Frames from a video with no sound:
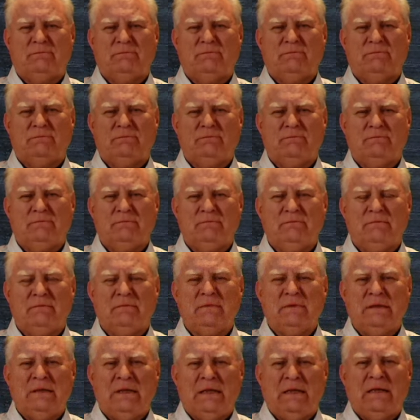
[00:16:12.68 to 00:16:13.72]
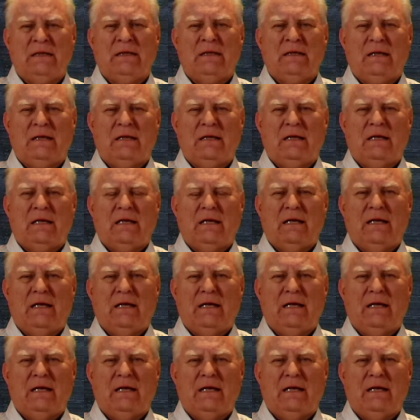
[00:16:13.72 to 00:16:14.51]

No one is speaking in this clip.